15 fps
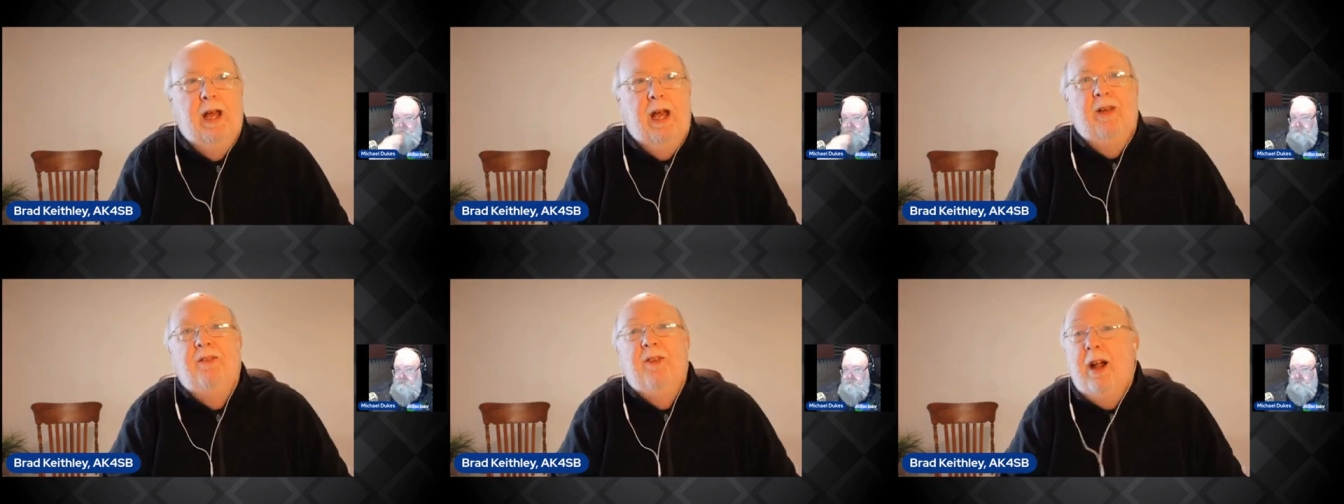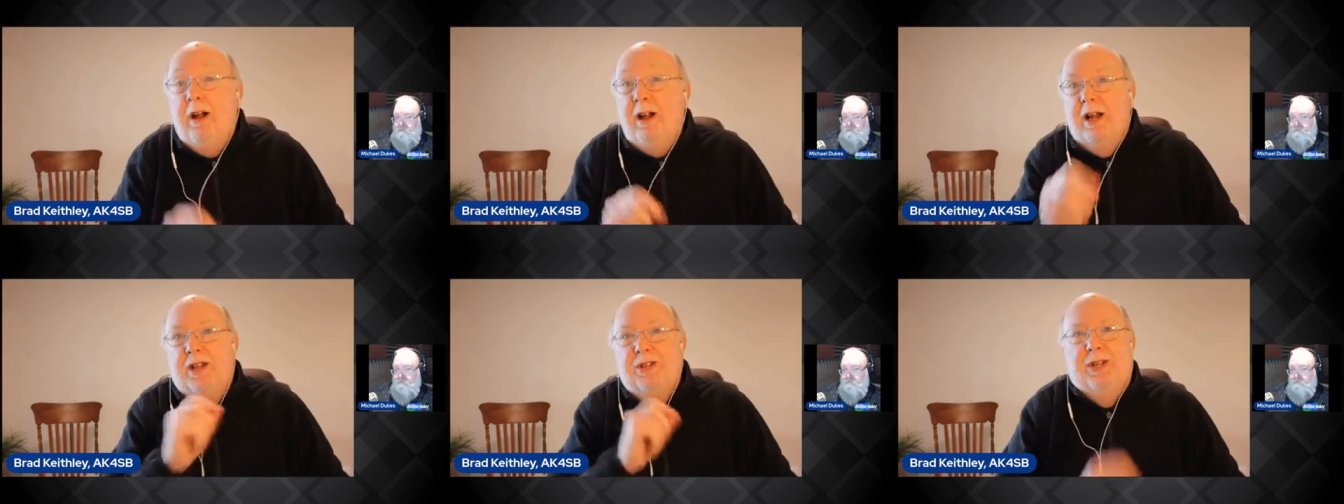and they're
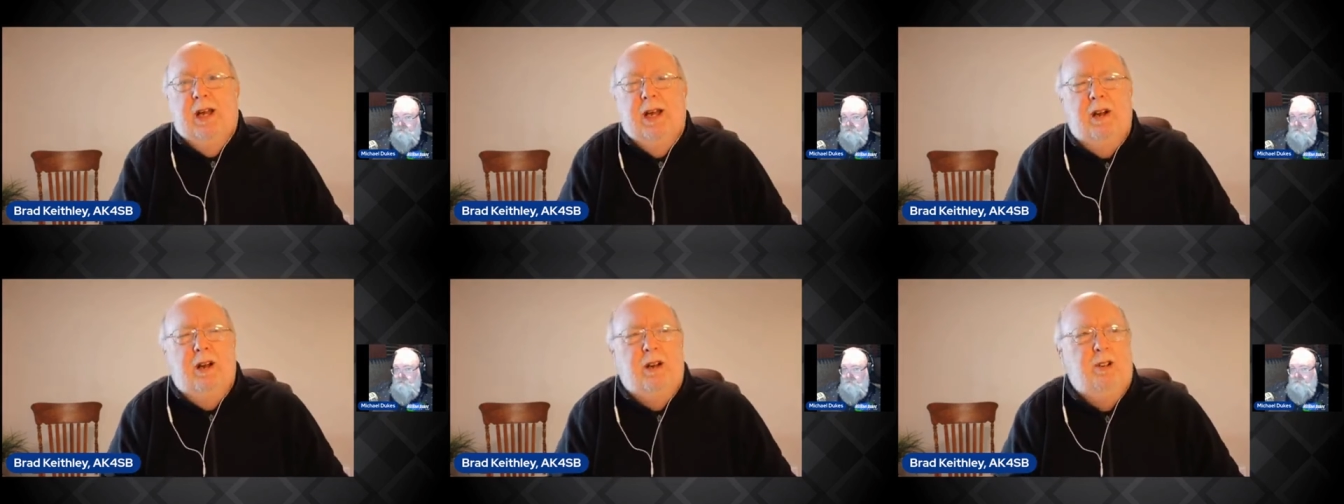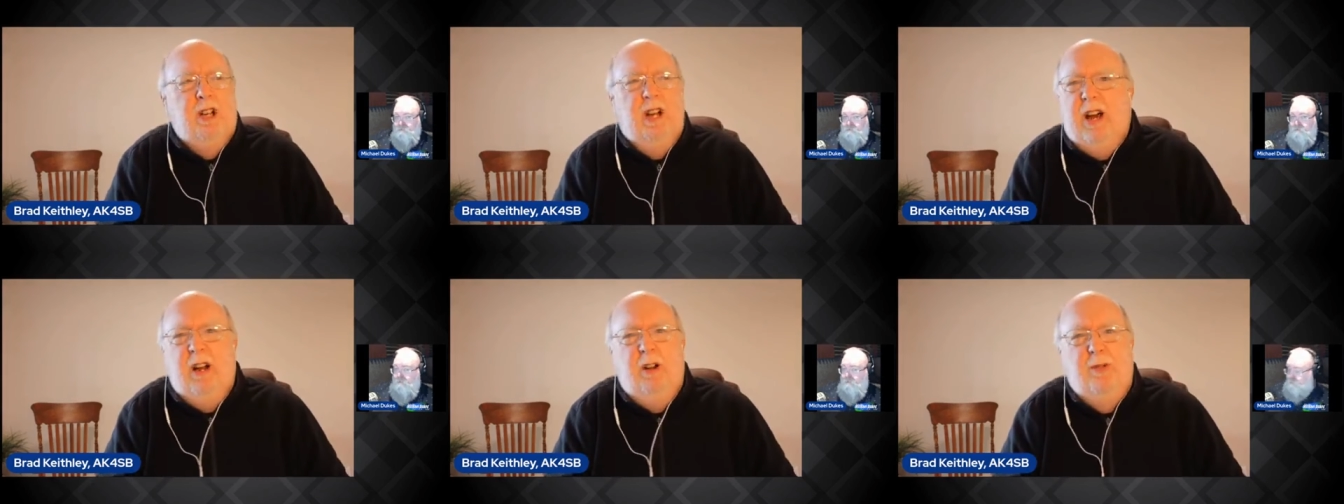going to say, oh, no,
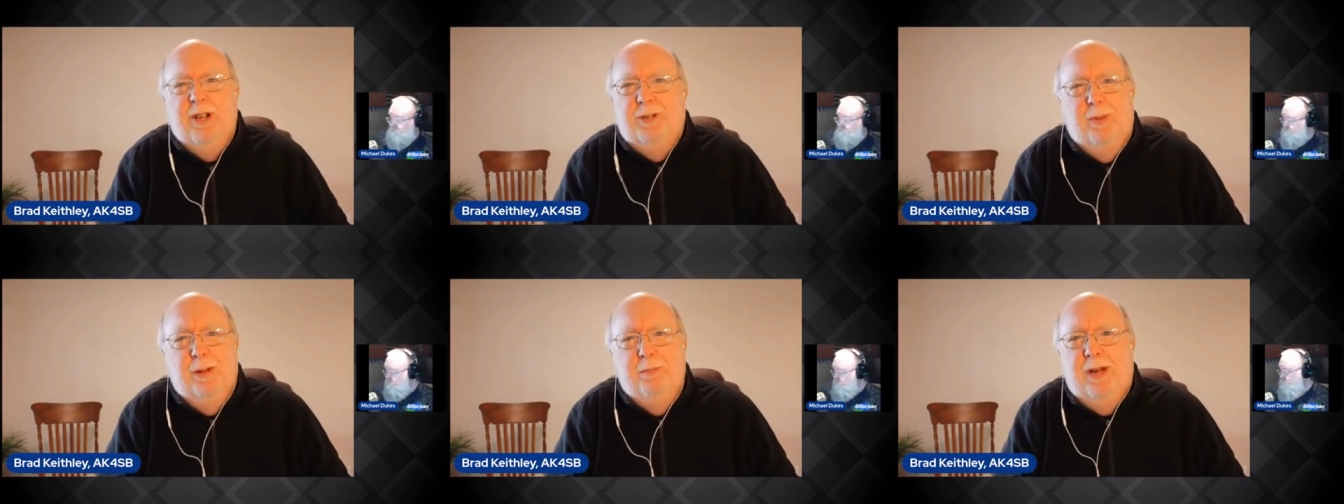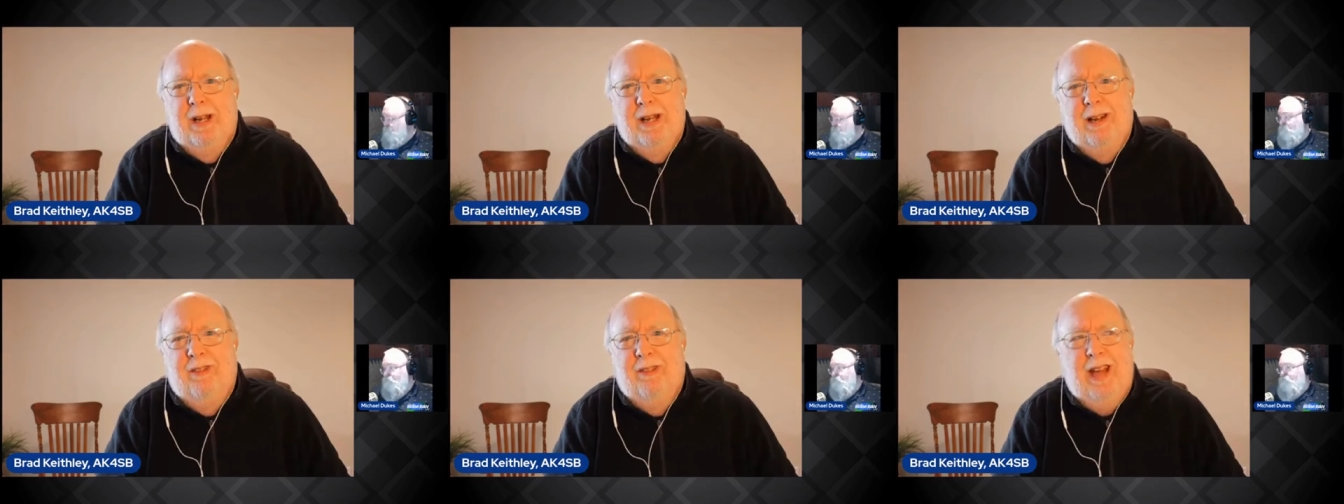I don't want to spend
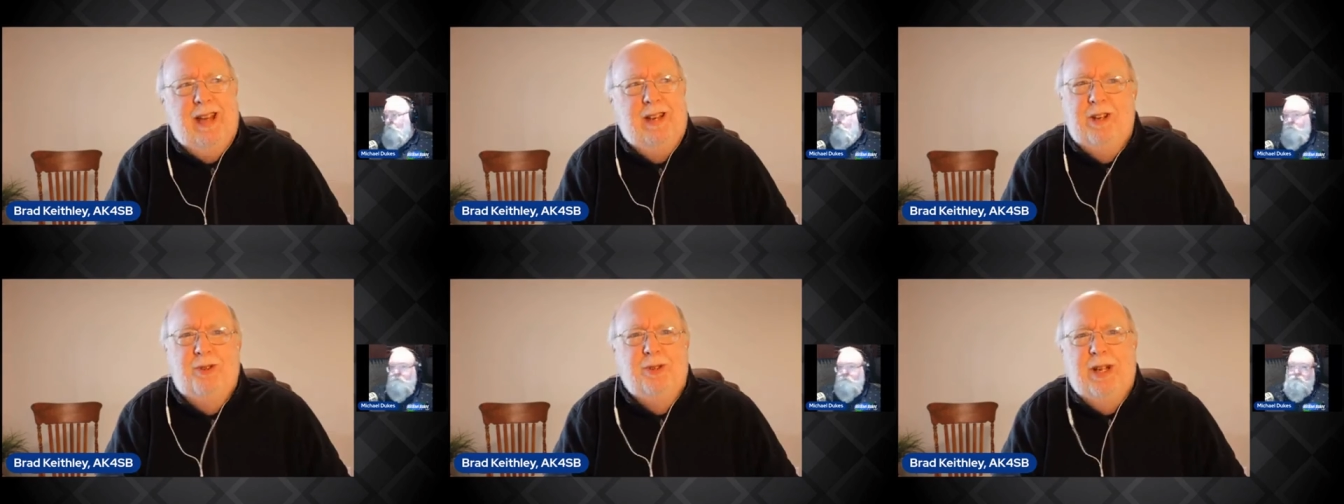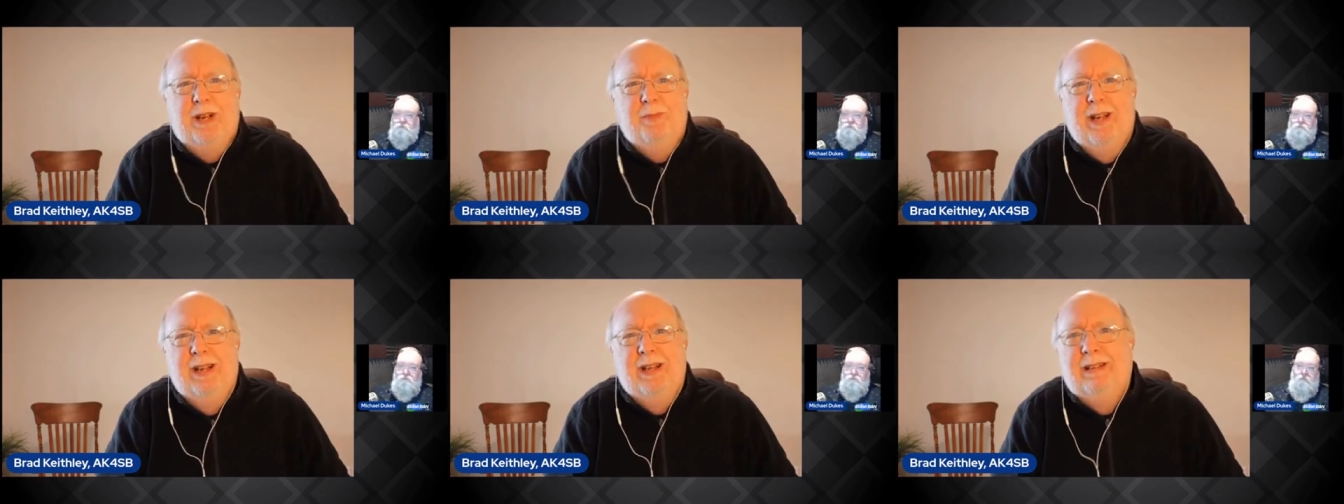money on that. Don't take
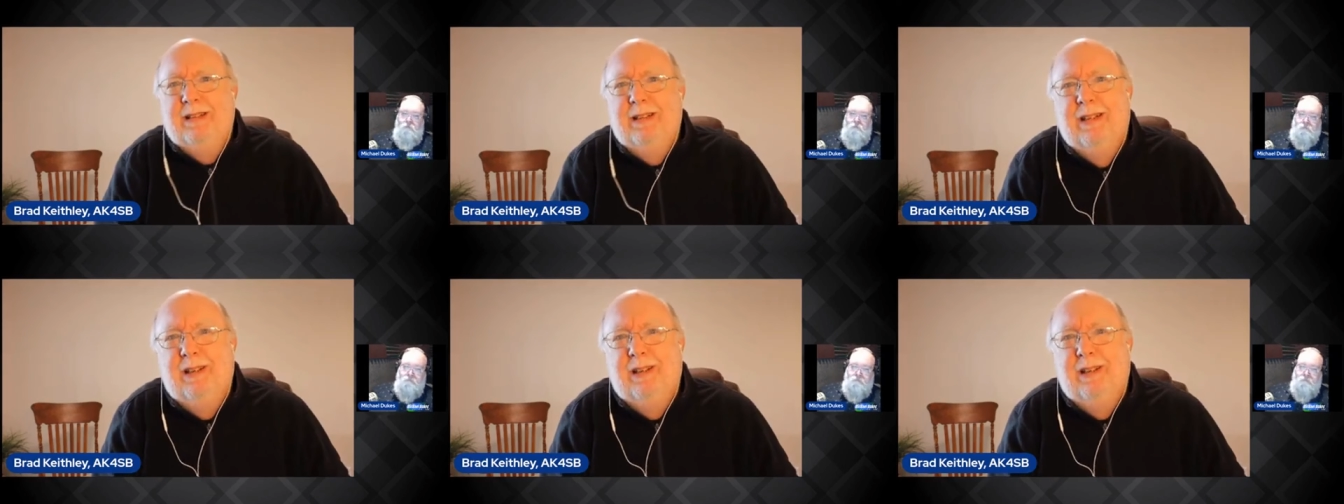money.